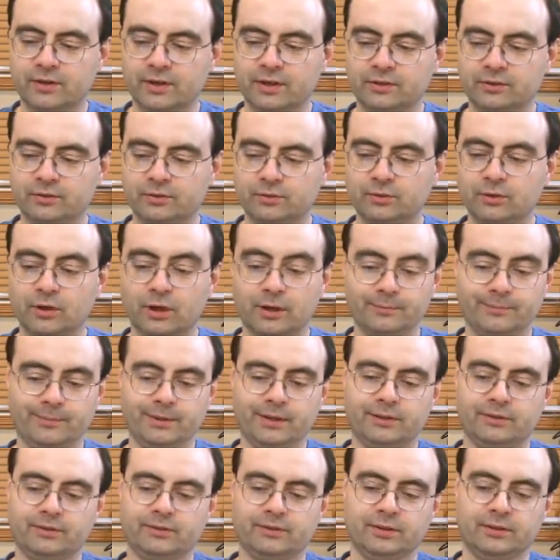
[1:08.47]
that do not
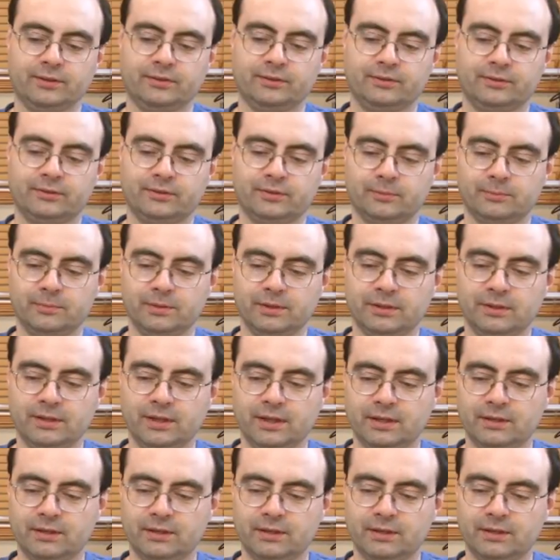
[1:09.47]
make sense to me,